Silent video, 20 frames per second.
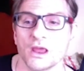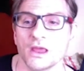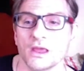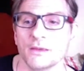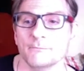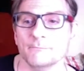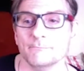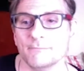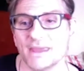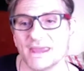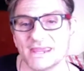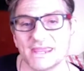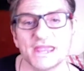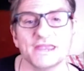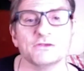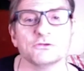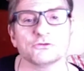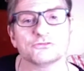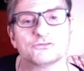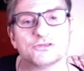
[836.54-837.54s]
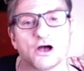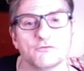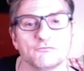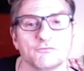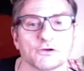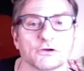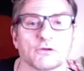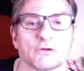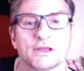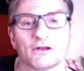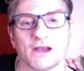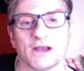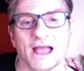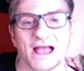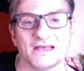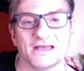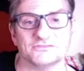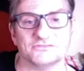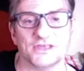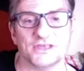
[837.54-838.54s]
making yourself a greater
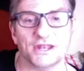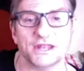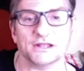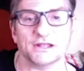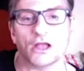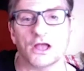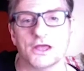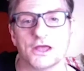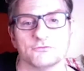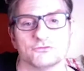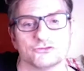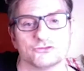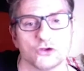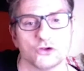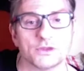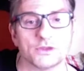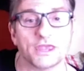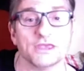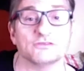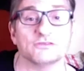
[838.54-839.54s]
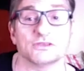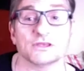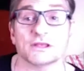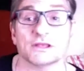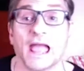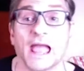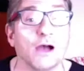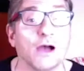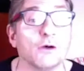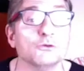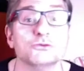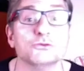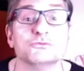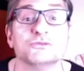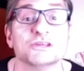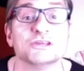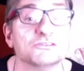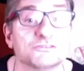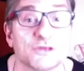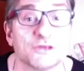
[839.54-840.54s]
asset and kind of showcasing how you
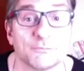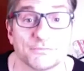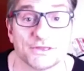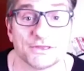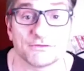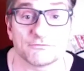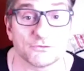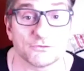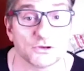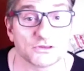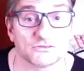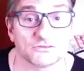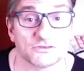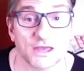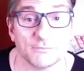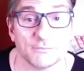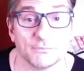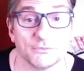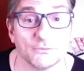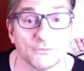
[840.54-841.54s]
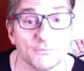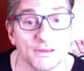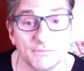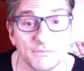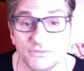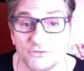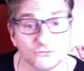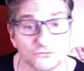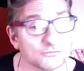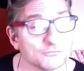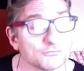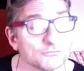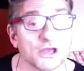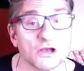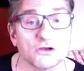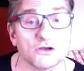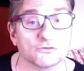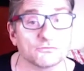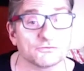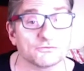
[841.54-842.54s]
did something, for example. Maybe there's some
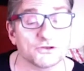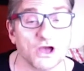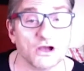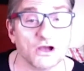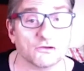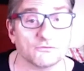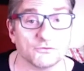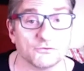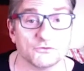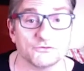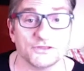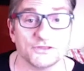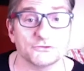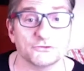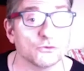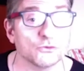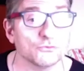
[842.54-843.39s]
younger photographers that don't